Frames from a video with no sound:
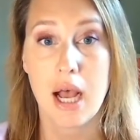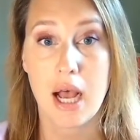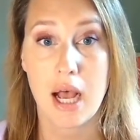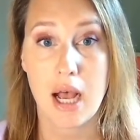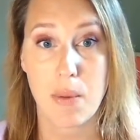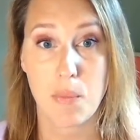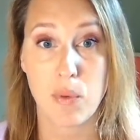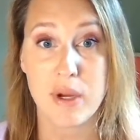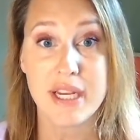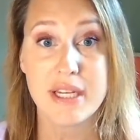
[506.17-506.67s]

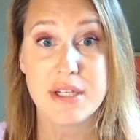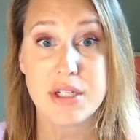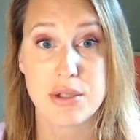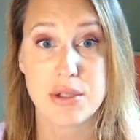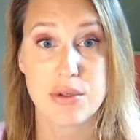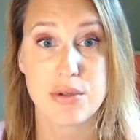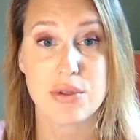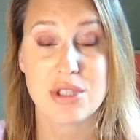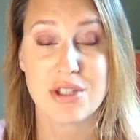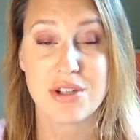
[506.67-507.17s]
we
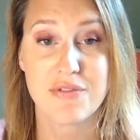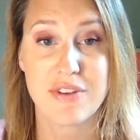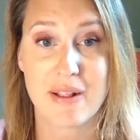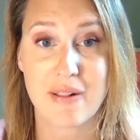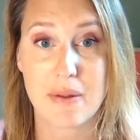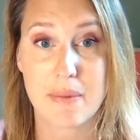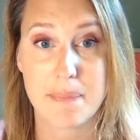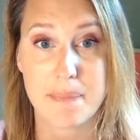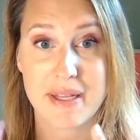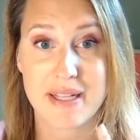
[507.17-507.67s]
do
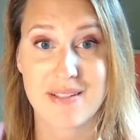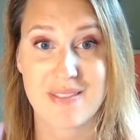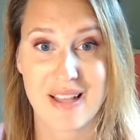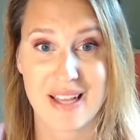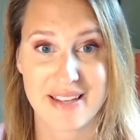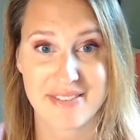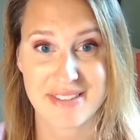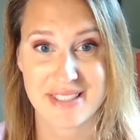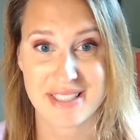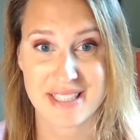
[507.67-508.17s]
developing
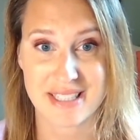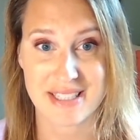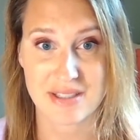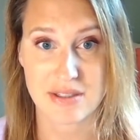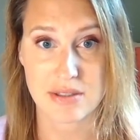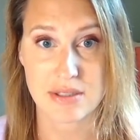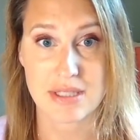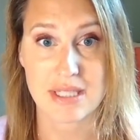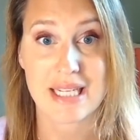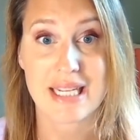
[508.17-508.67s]
life
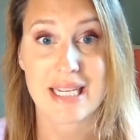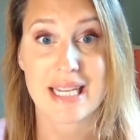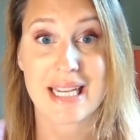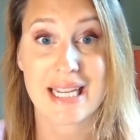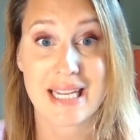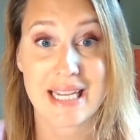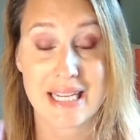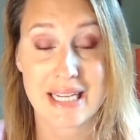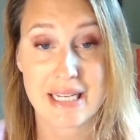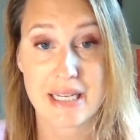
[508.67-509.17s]
skills
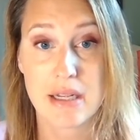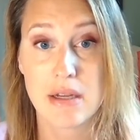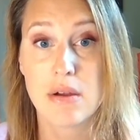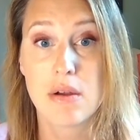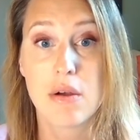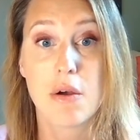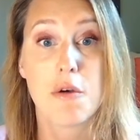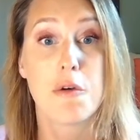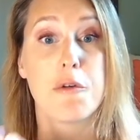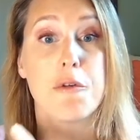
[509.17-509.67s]
in
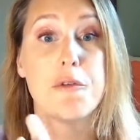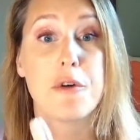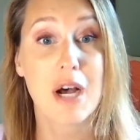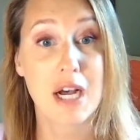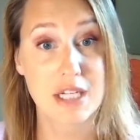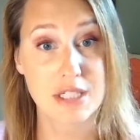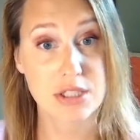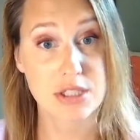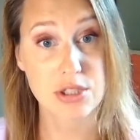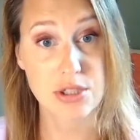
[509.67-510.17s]

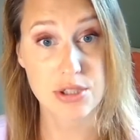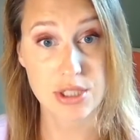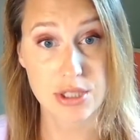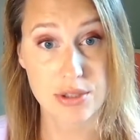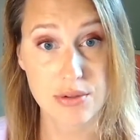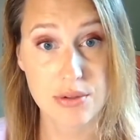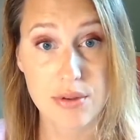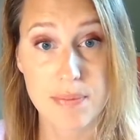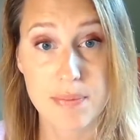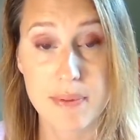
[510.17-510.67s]
foster
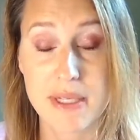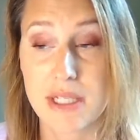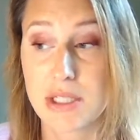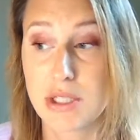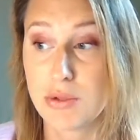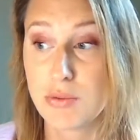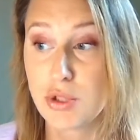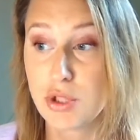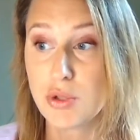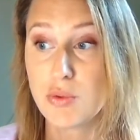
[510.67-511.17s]
youth because
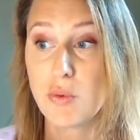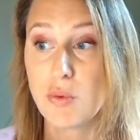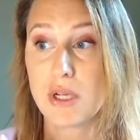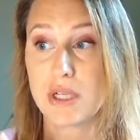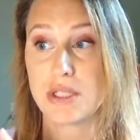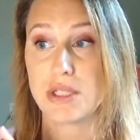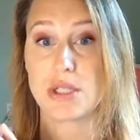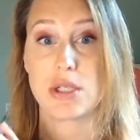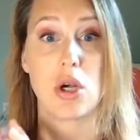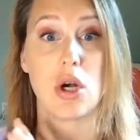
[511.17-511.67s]
you do
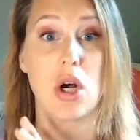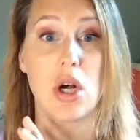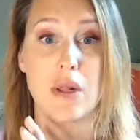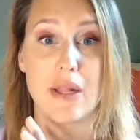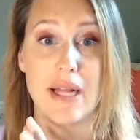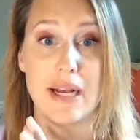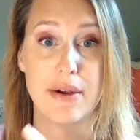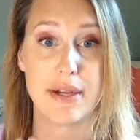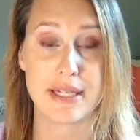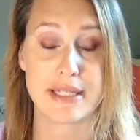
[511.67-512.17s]
want to call
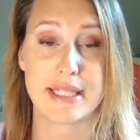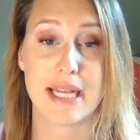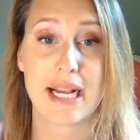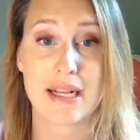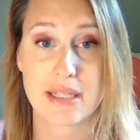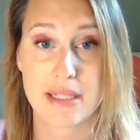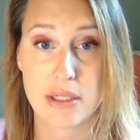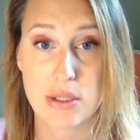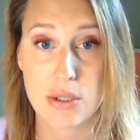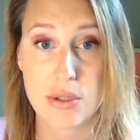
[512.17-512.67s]
out
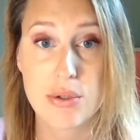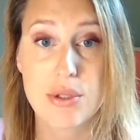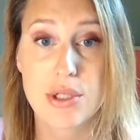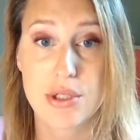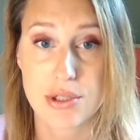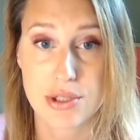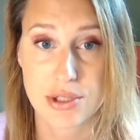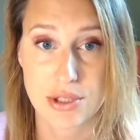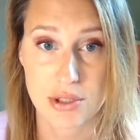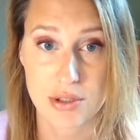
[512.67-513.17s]
exactly who
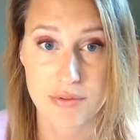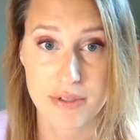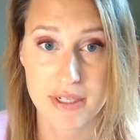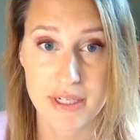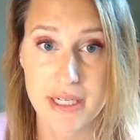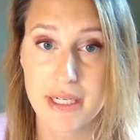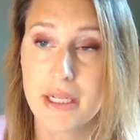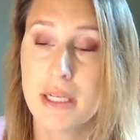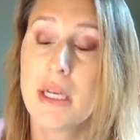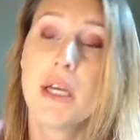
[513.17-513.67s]
you're
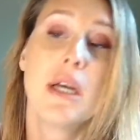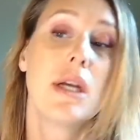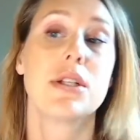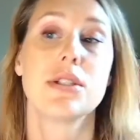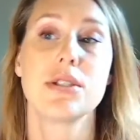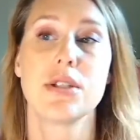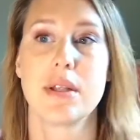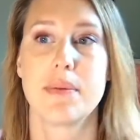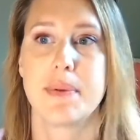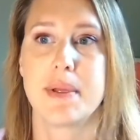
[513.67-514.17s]
serving
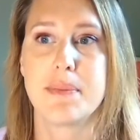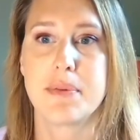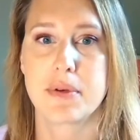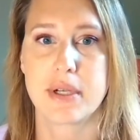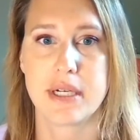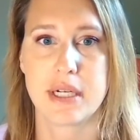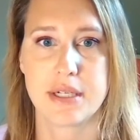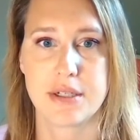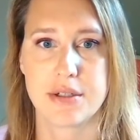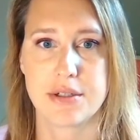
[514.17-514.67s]
so that people
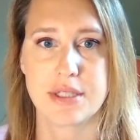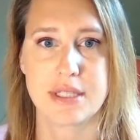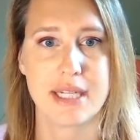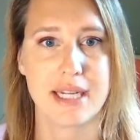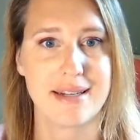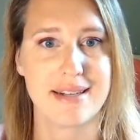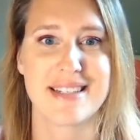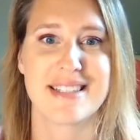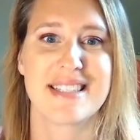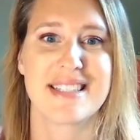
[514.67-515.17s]
can
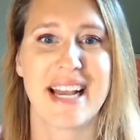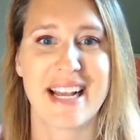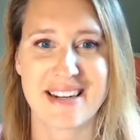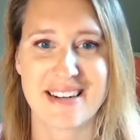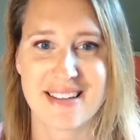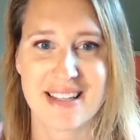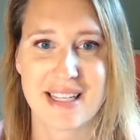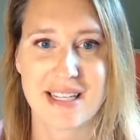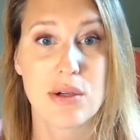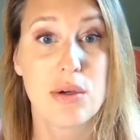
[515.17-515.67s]
understand
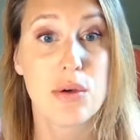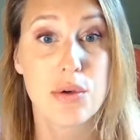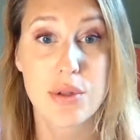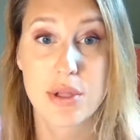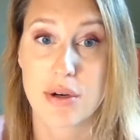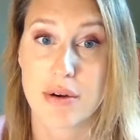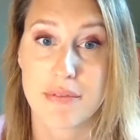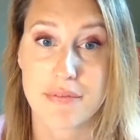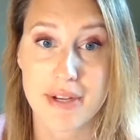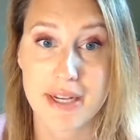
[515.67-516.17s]
exactly who
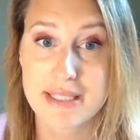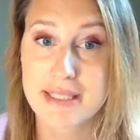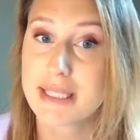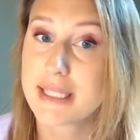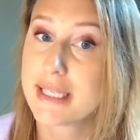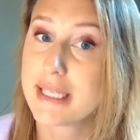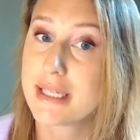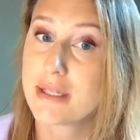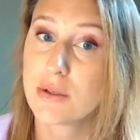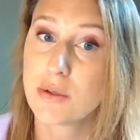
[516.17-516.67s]
they're
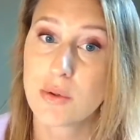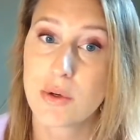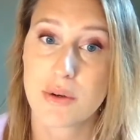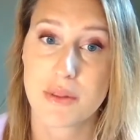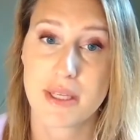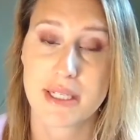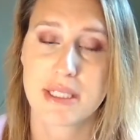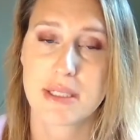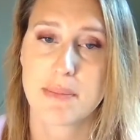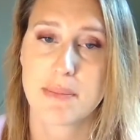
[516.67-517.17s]
investing in, who are
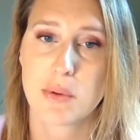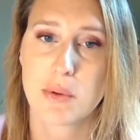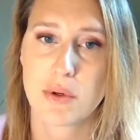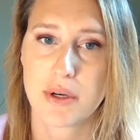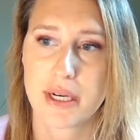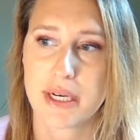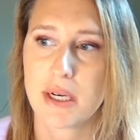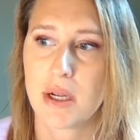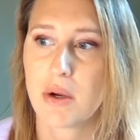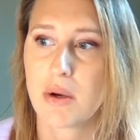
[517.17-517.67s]
they
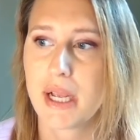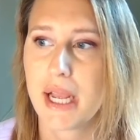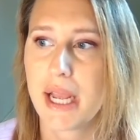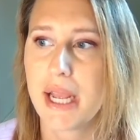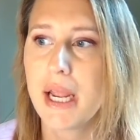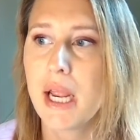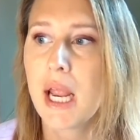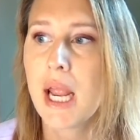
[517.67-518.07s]
supporting, okay?